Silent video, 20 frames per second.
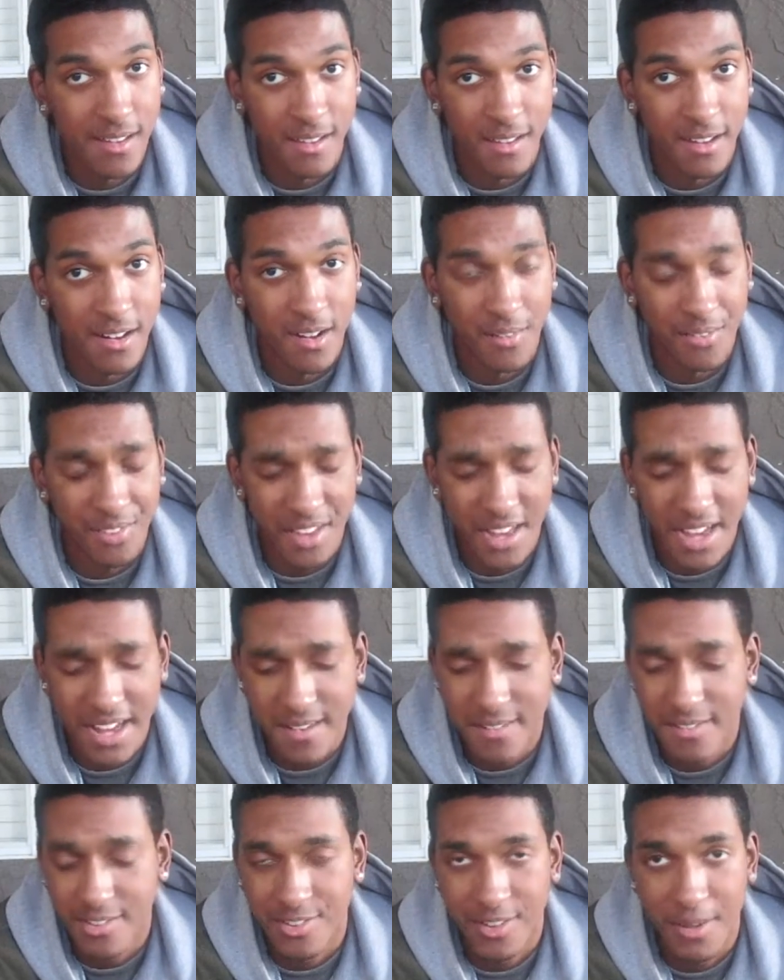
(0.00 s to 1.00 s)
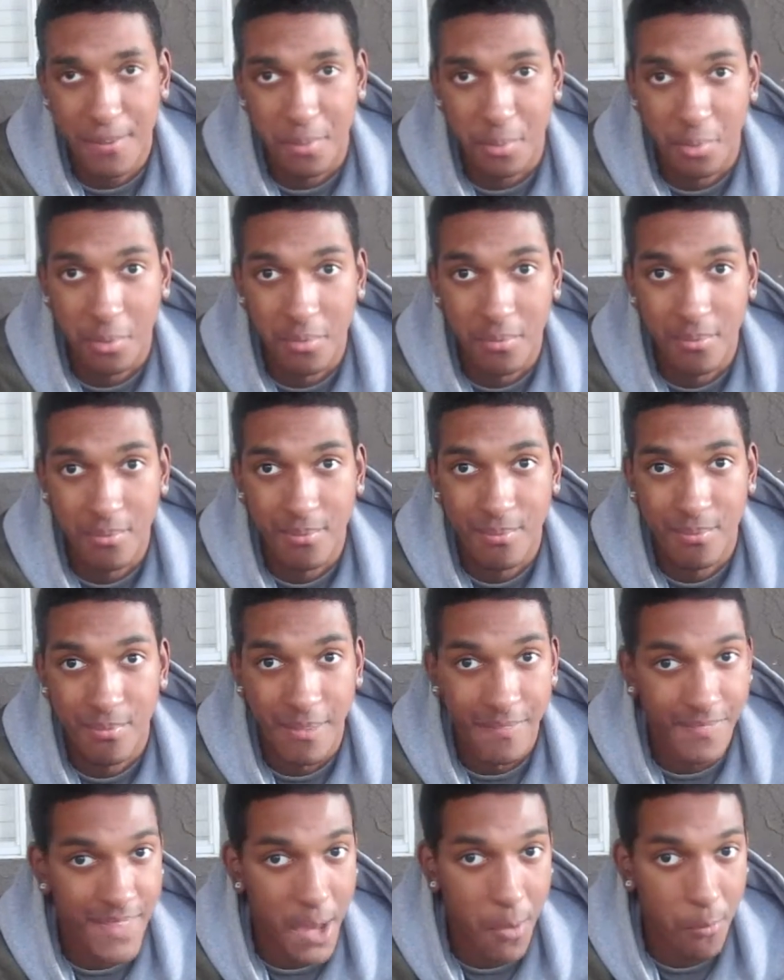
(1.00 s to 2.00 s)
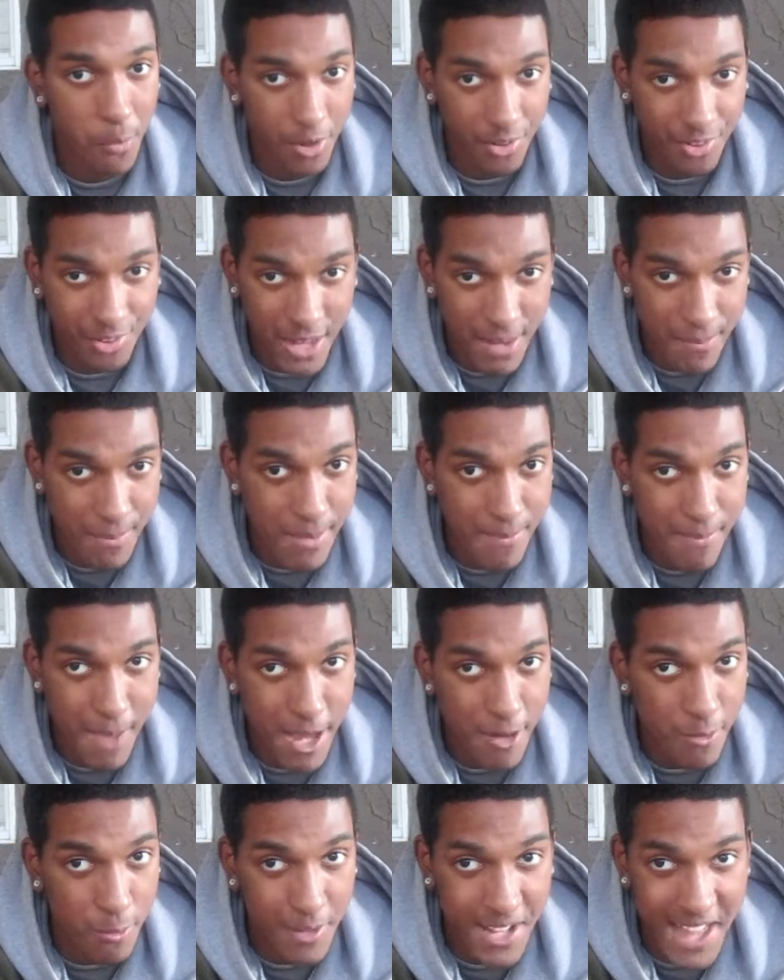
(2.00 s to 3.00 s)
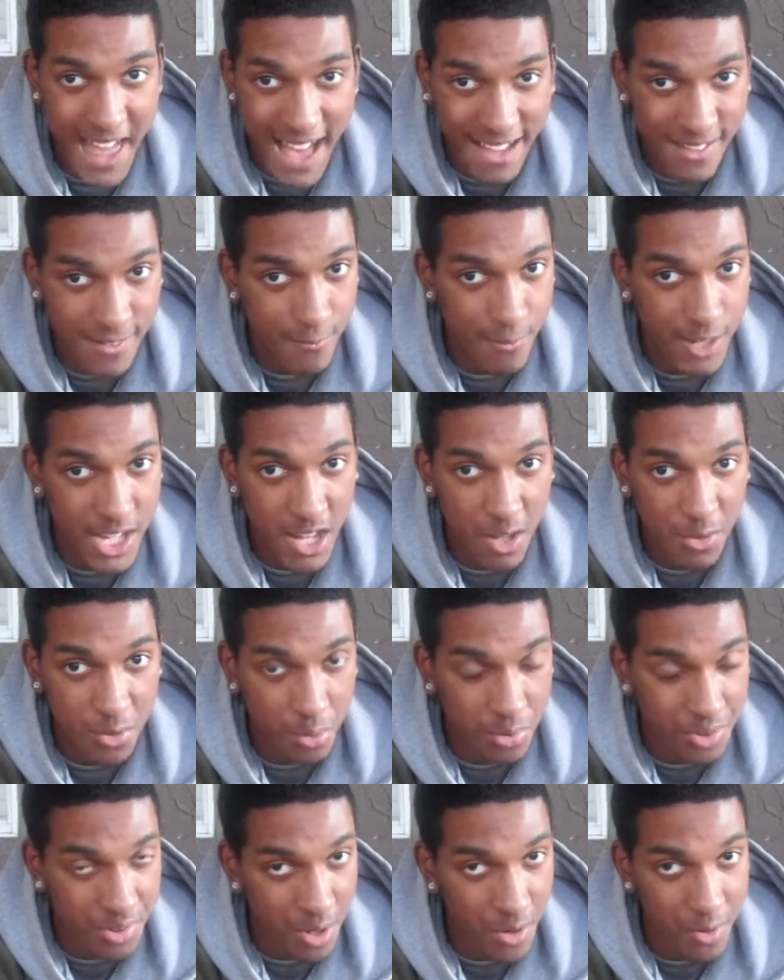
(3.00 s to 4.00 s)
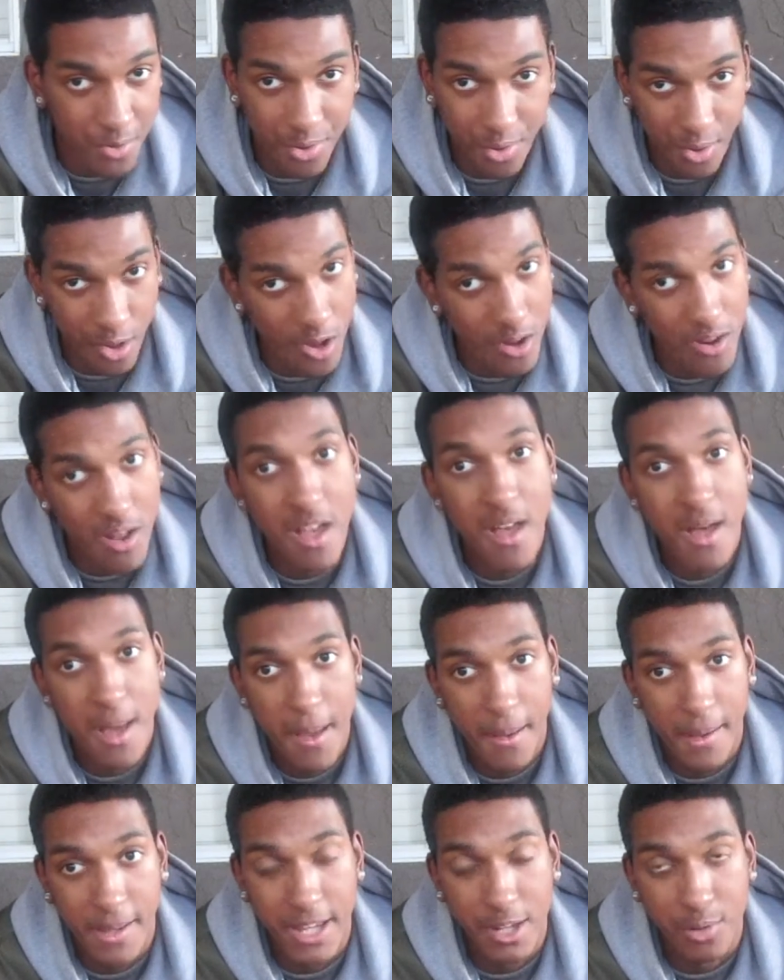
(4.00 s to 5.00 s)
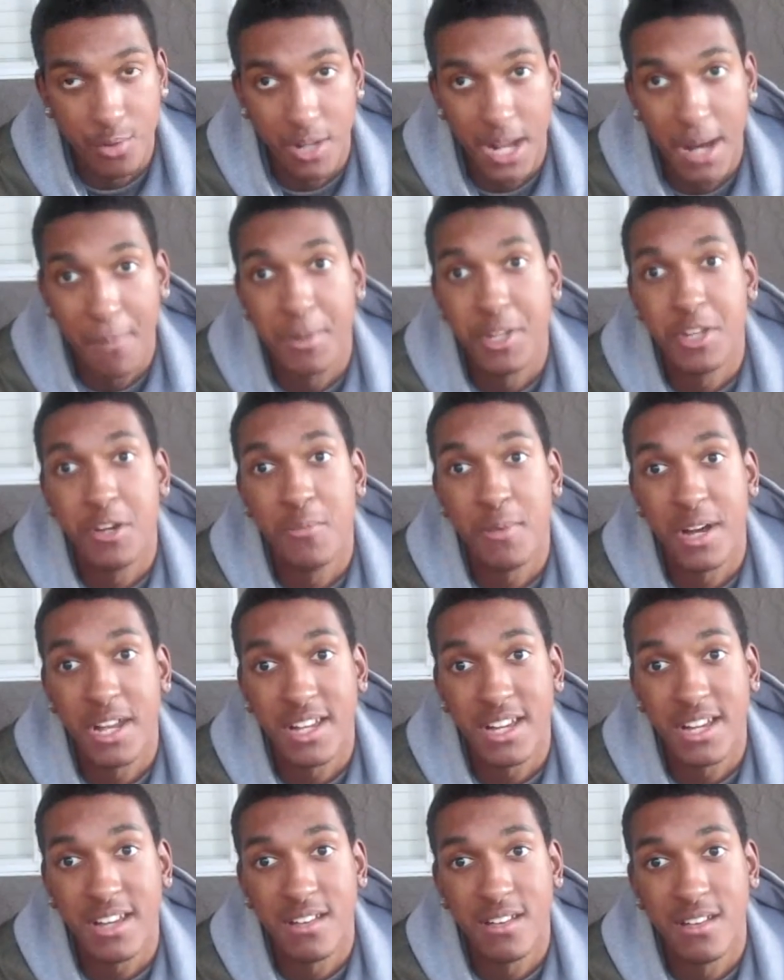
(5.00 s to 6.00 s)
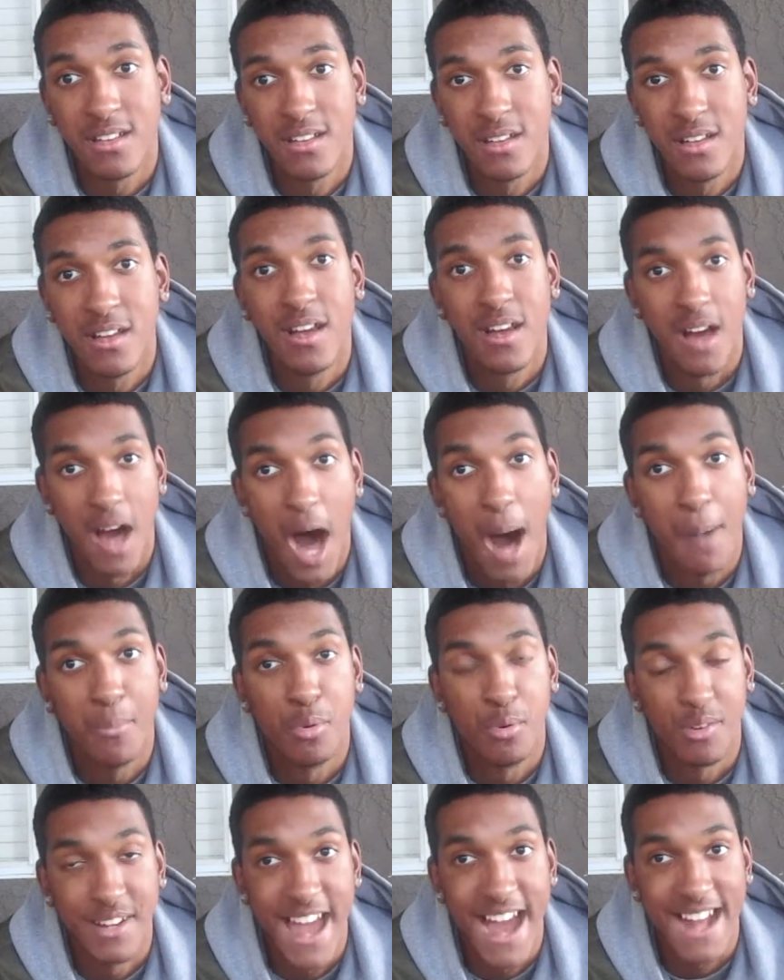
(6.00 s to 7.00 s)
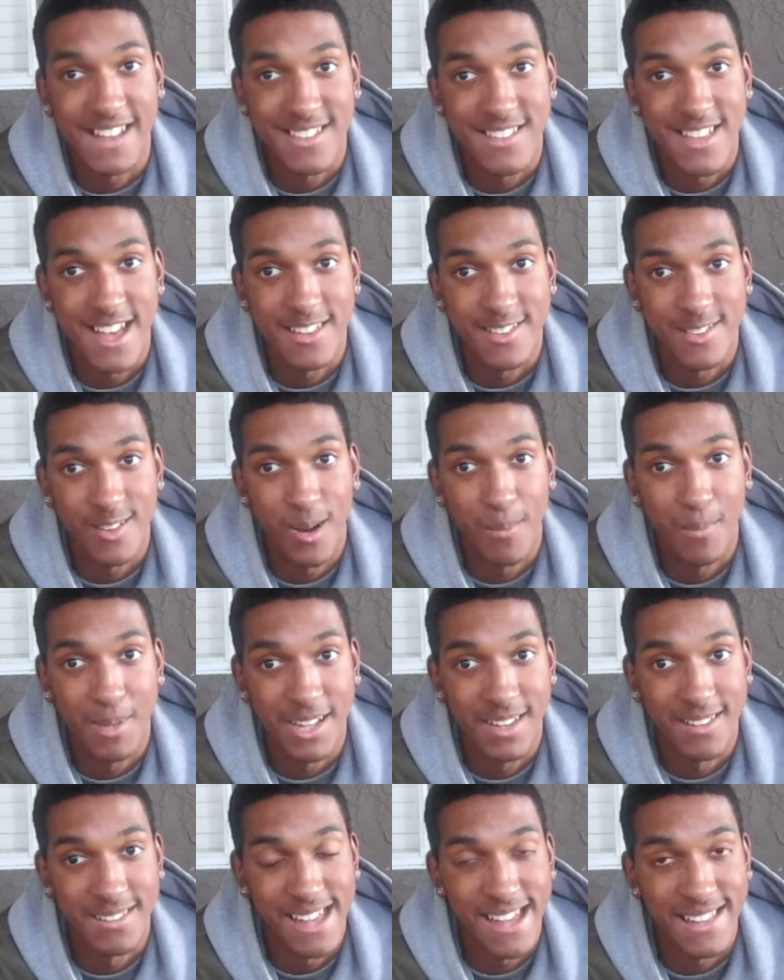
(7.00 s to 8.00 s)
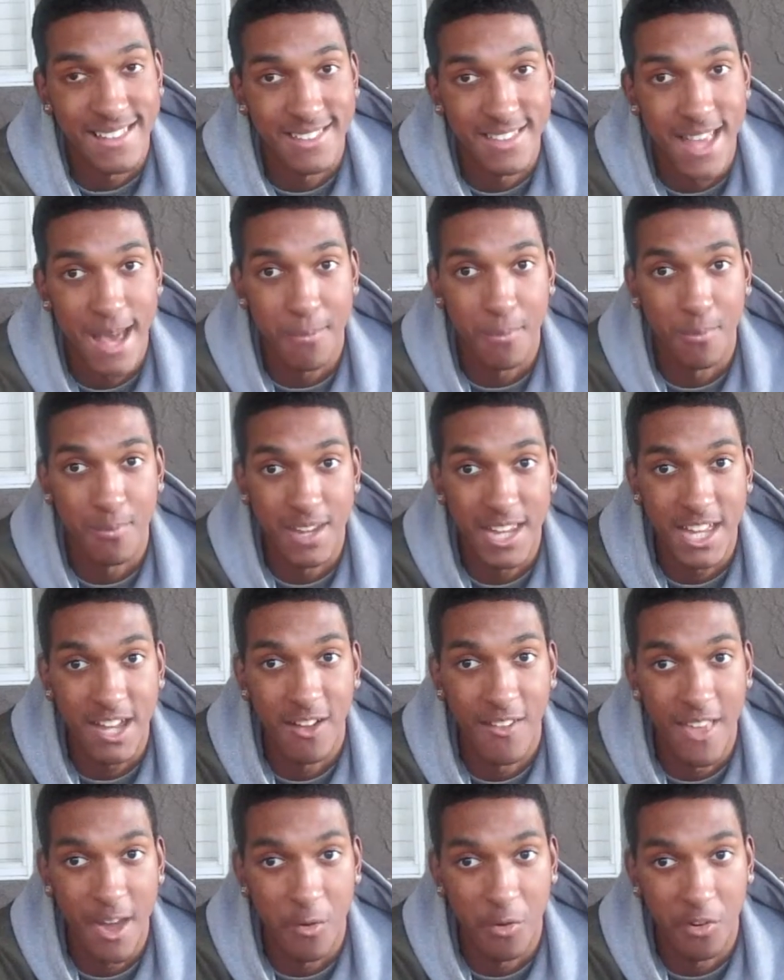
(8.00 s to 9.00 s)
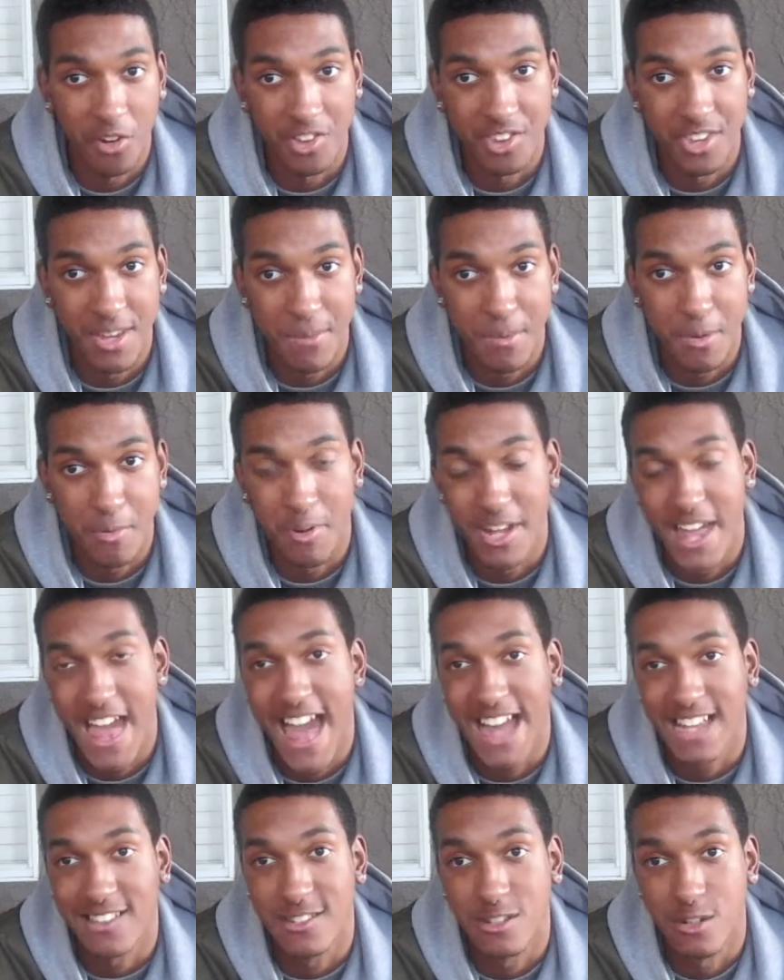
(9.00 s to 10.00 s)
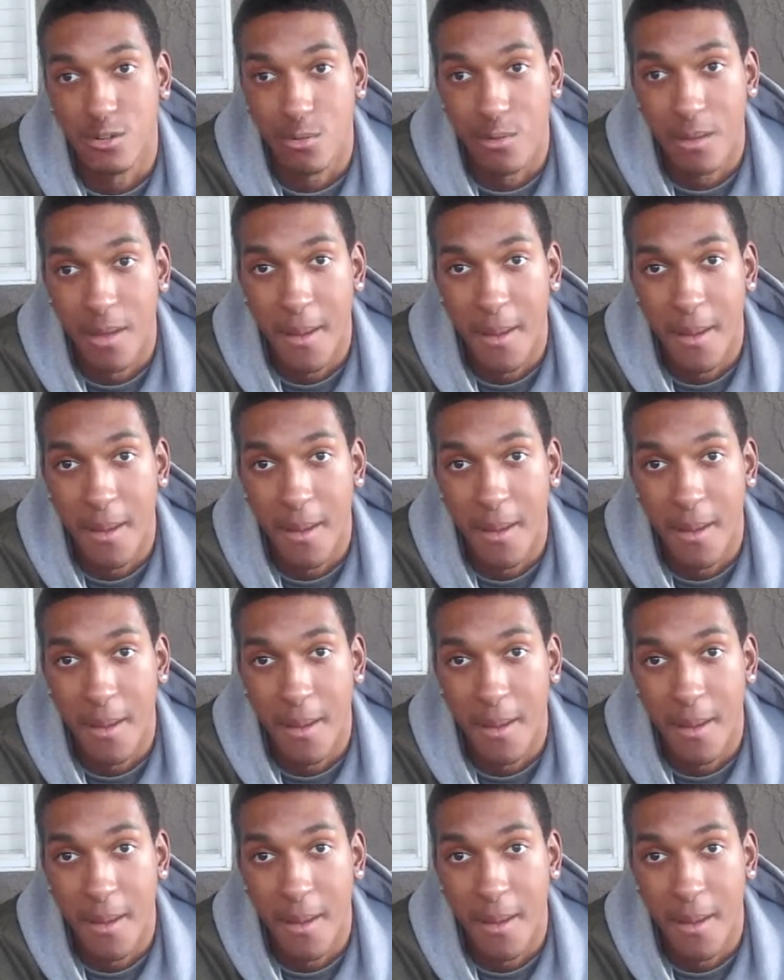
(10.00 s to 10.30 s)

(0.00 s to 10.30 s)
You know what I'm saying? Simple. If they want to see me make a reaction video to a certain song, guess what I'm gonna do, my nigga? I'm gonna react to that song because that's the type of video they want to see me react to.